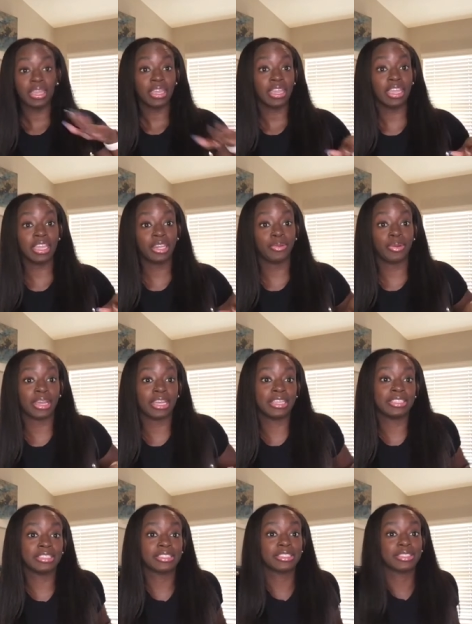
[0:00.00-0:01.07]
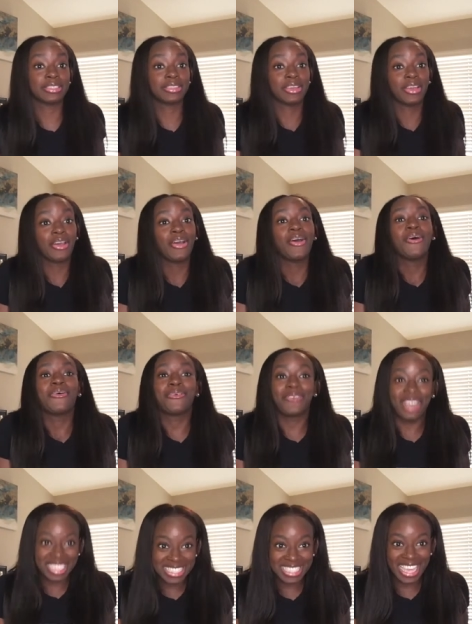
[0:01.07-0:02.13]
Anyways,
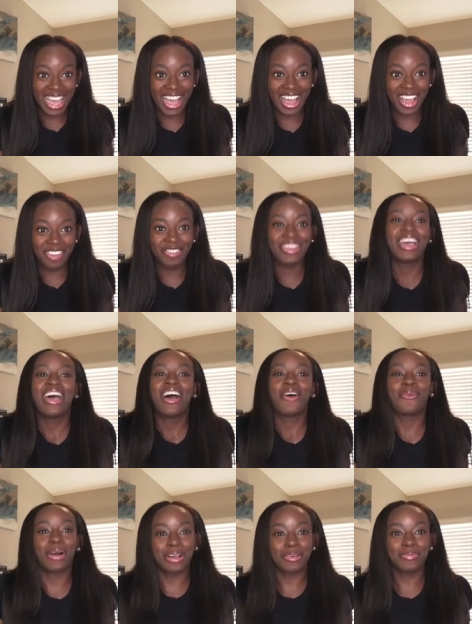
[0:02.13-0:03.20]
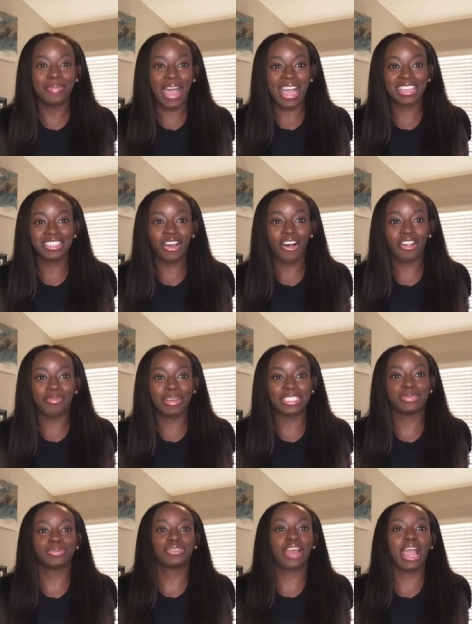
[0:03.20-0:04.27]
what's up? Welcome back to all of my
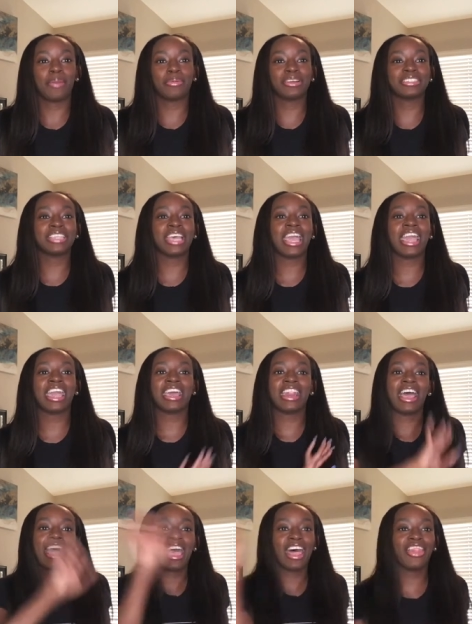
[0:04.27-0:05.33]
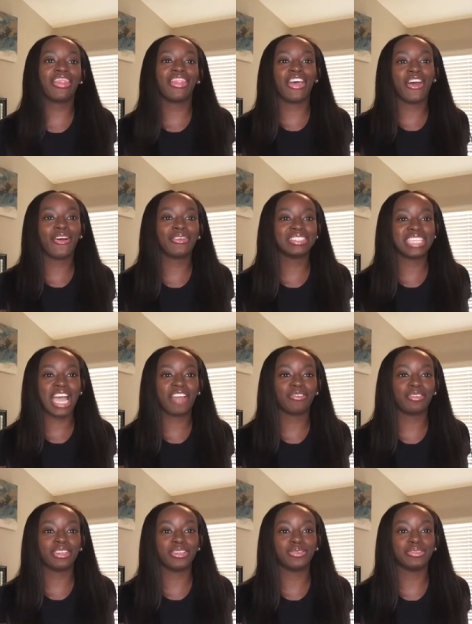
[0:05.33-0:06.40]
subscribers, and hello to
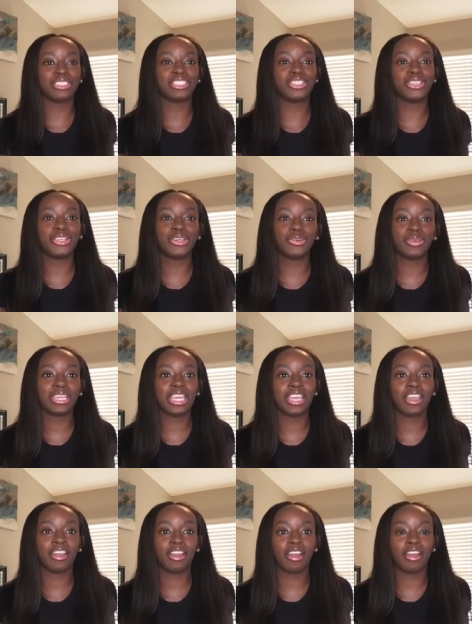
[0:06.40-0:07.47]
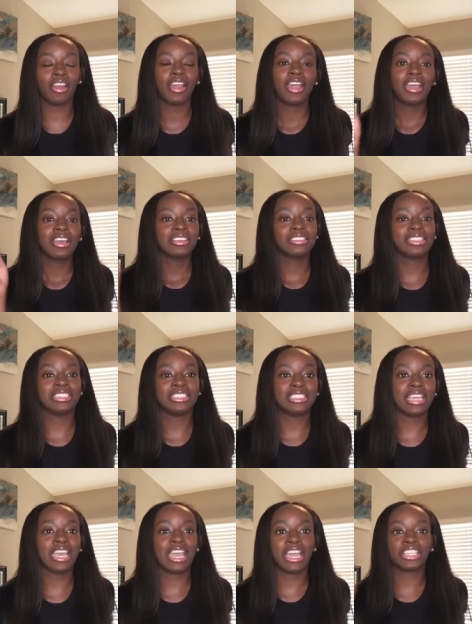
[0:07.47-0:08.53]
everyone who is new here.
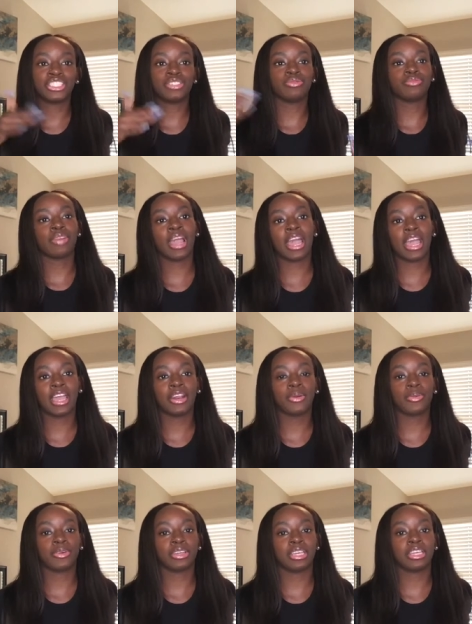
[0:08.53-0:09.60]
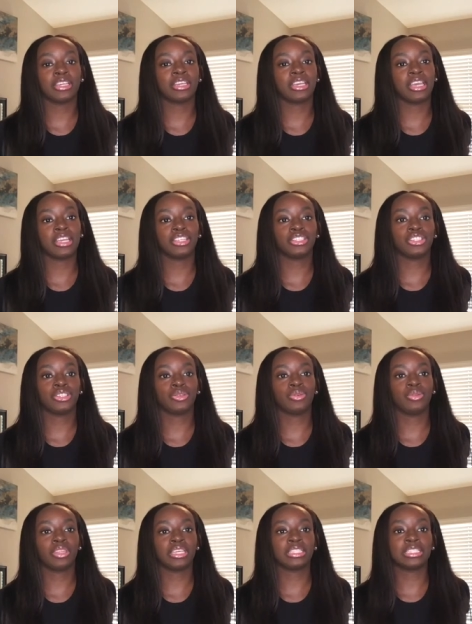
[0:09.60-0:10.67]
Today, as you read, we're getting into
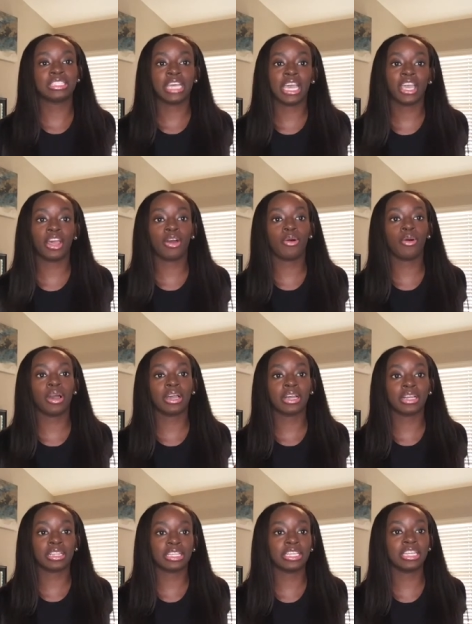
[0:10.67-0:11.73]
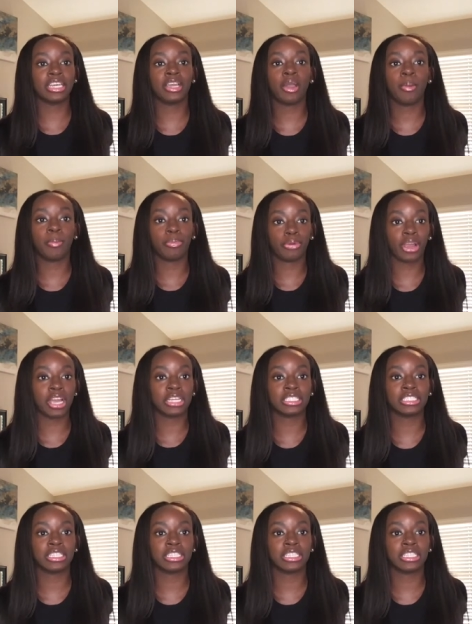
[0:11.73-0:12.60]
the TAO cleaning brush.